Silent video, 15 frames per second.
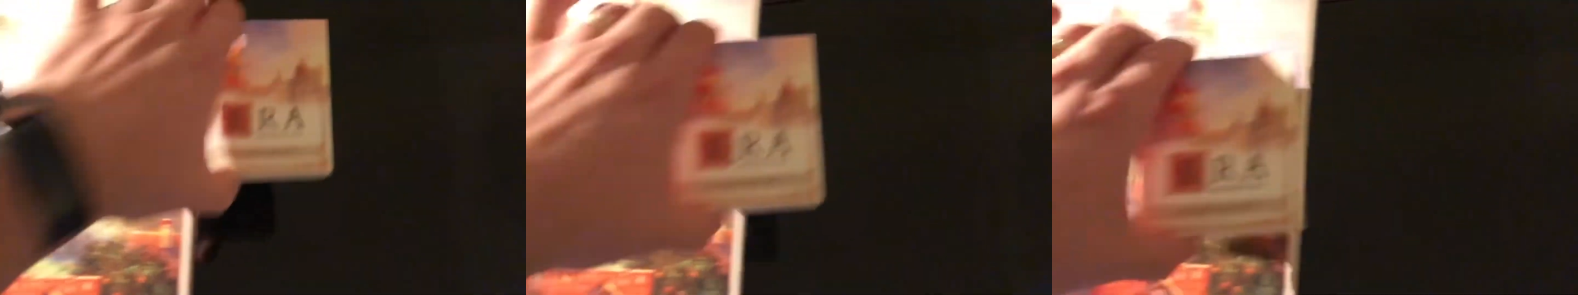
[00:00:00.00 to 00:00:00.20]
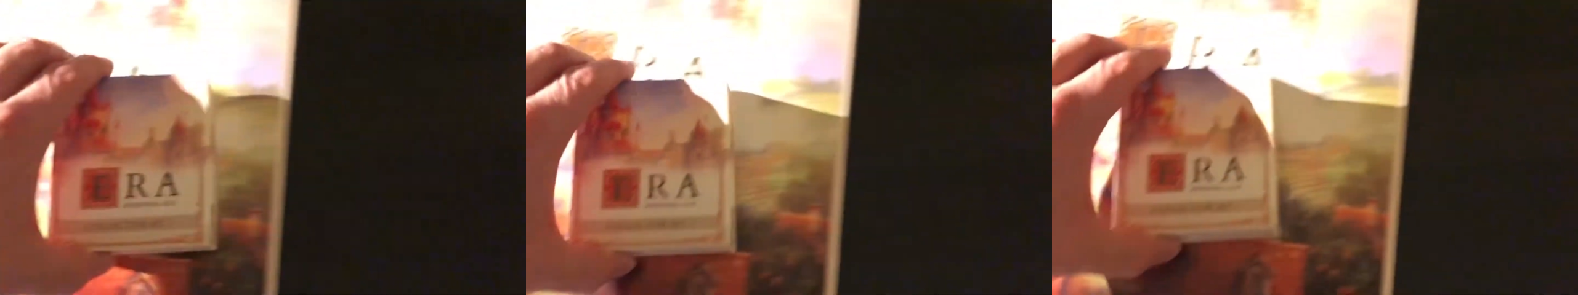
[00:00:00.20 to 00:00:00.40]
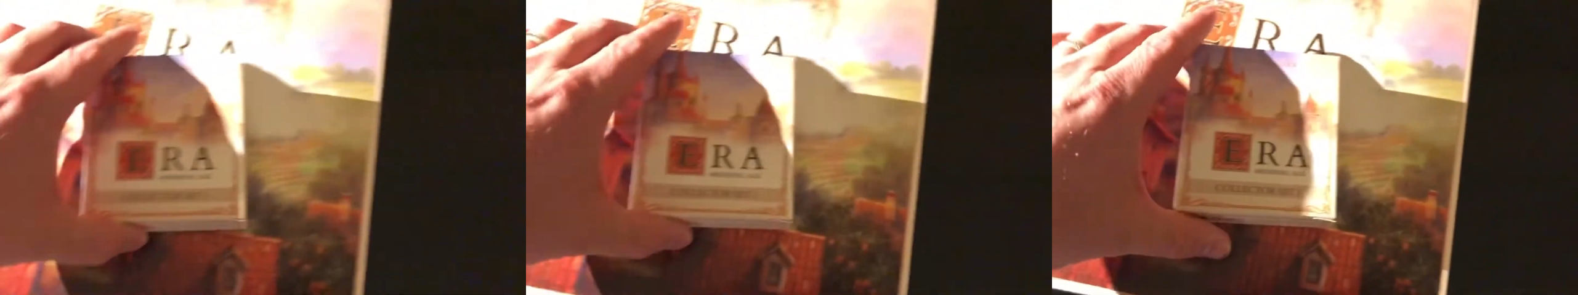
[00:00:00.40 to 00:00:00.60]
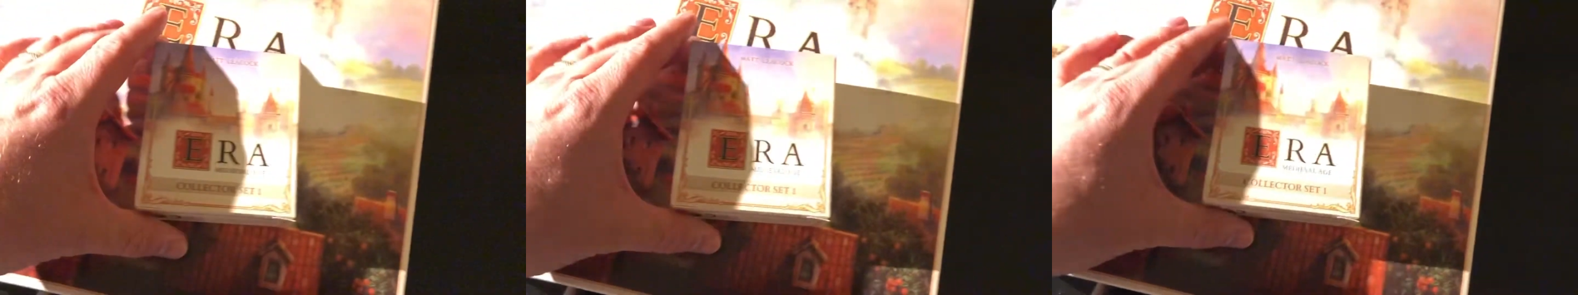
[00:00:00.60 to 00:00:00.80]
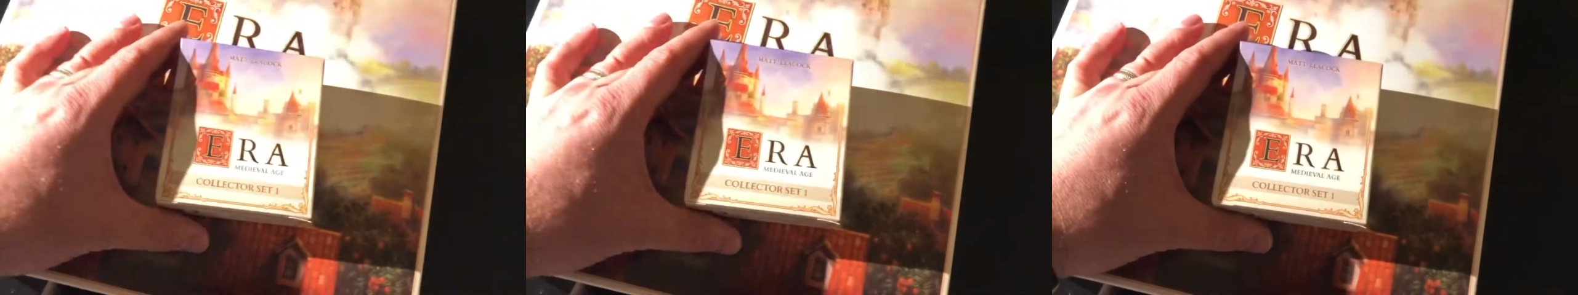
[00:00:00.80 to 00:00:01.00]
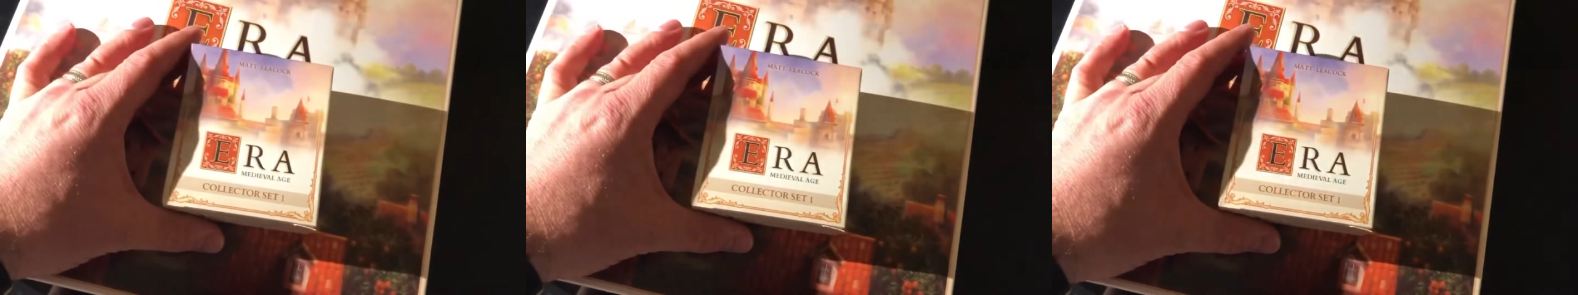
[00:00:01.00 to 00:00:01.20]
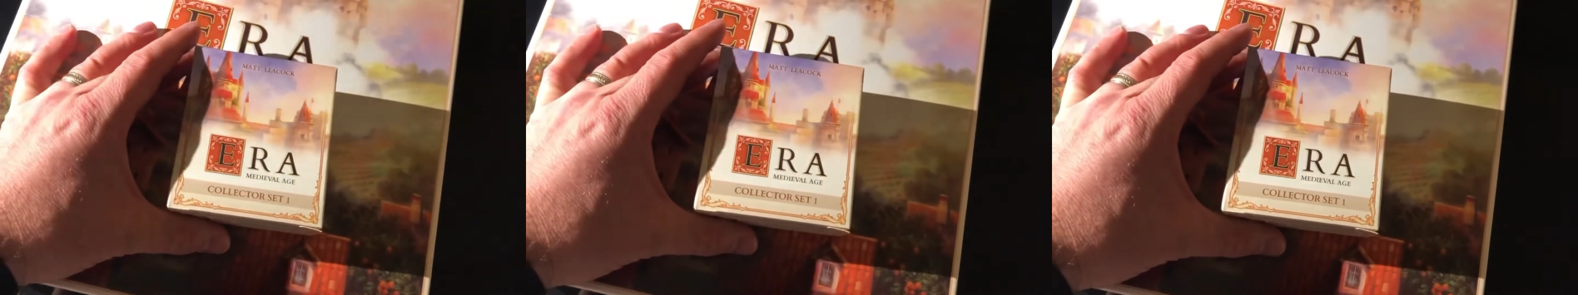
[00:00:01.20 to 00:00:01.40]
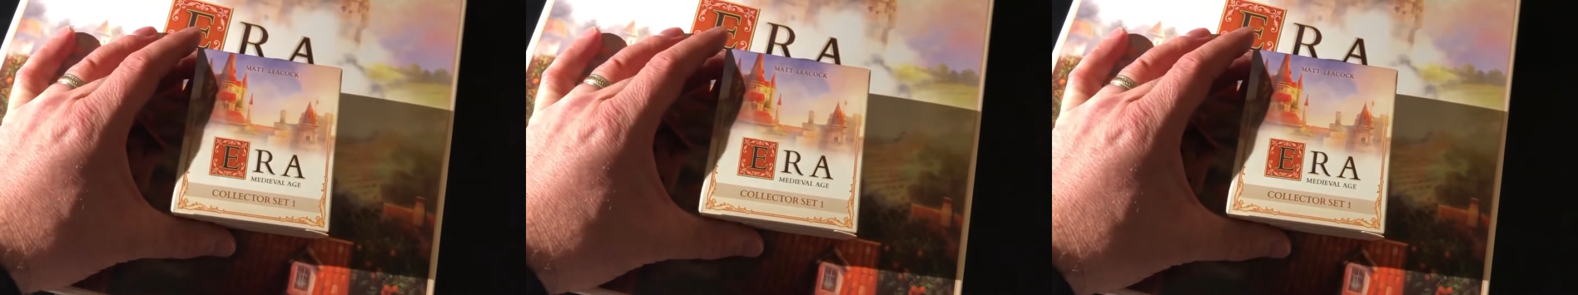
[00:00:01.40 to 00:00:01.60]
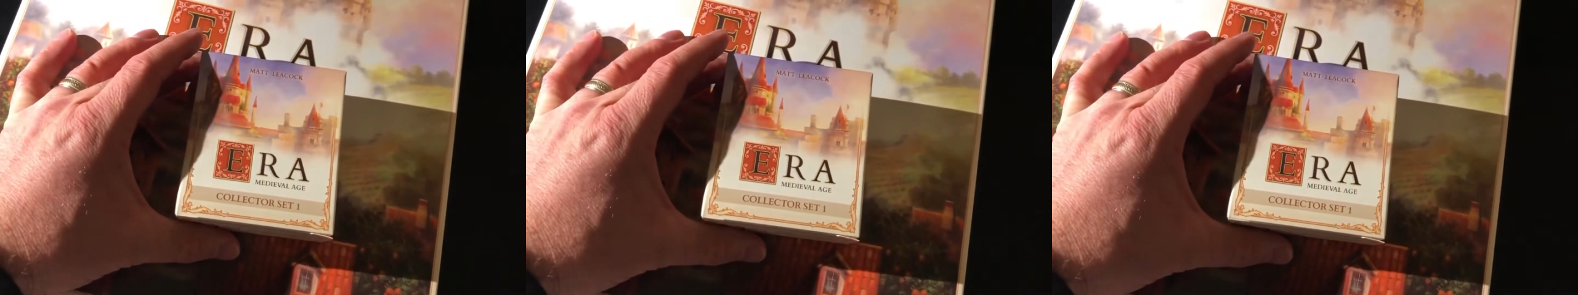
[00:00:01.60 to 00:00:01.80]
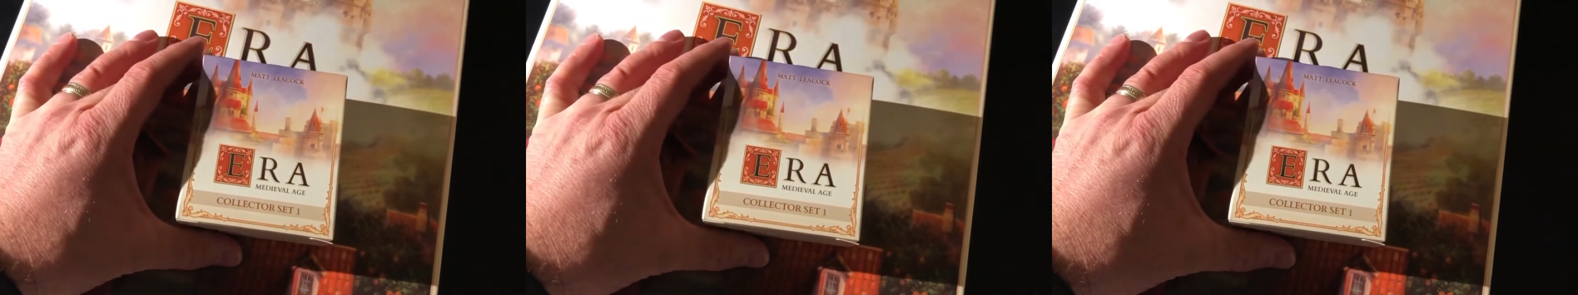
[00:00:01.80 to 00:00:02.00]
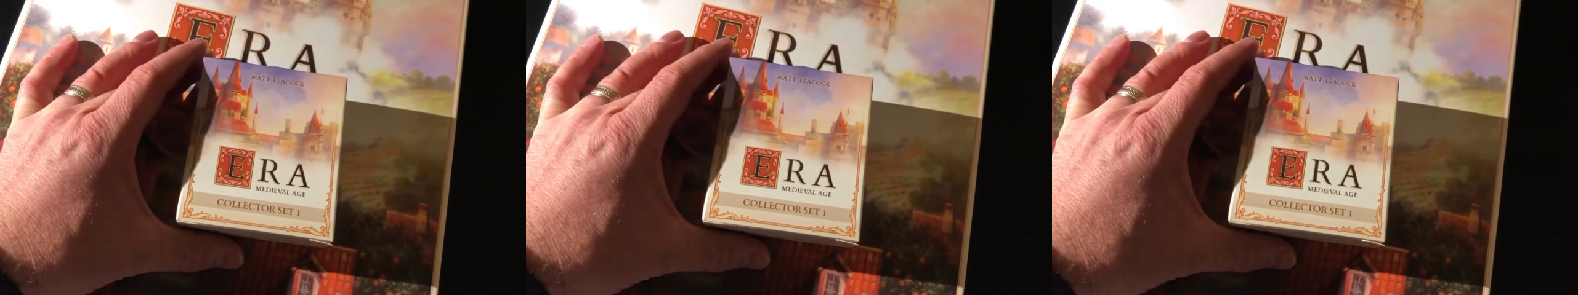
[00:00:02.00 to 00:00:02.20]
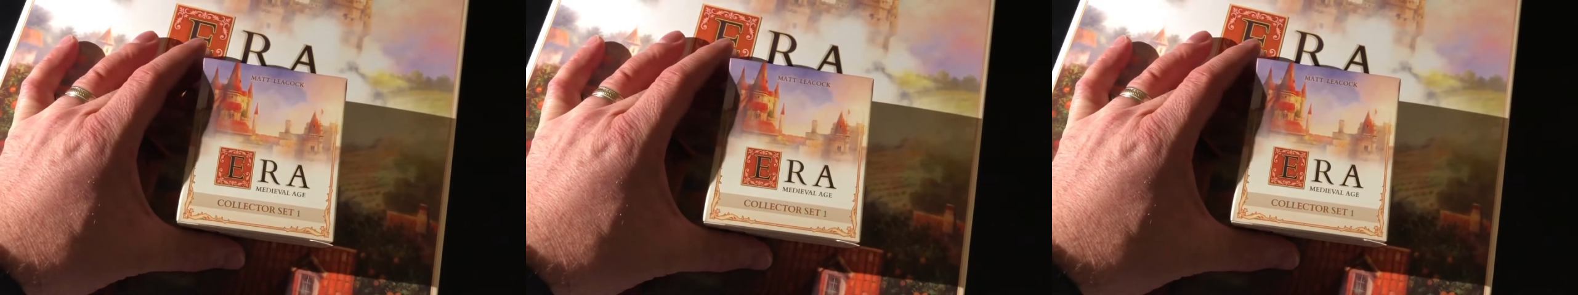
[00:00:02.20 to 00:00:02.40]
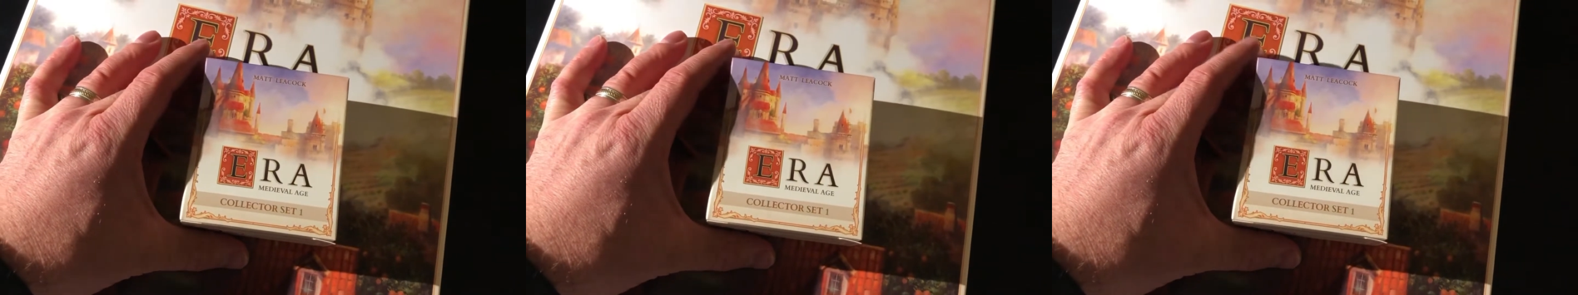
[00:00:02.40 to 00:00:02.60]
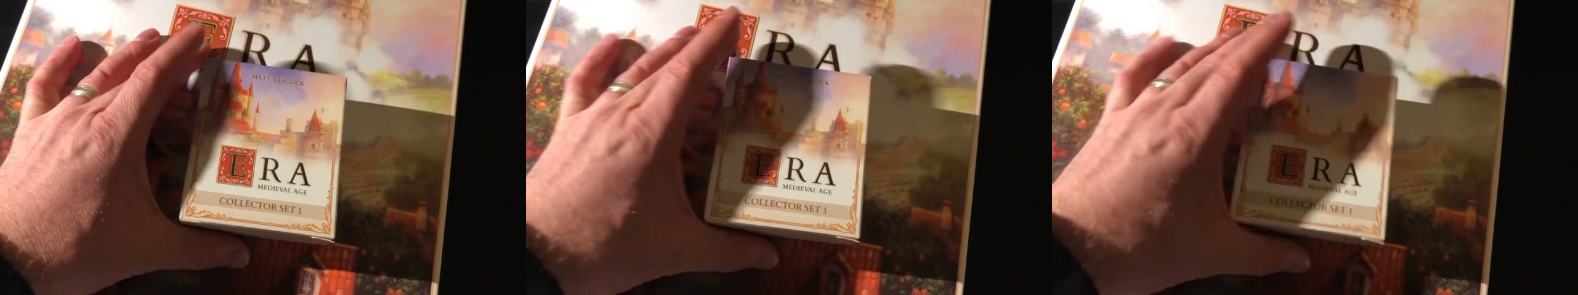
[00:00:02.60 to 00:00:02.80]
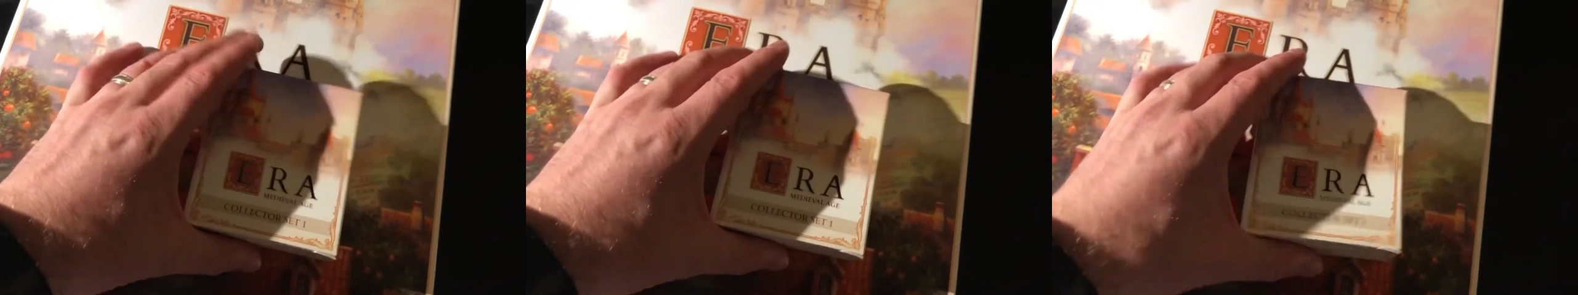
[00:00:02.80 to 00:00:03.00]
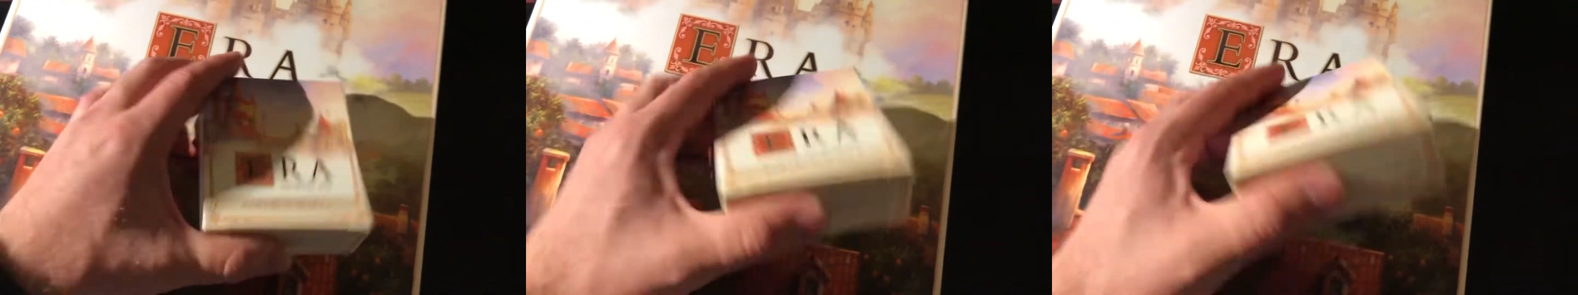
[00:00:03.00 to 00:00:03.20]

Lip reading: No face is visible, so there are no lips to read.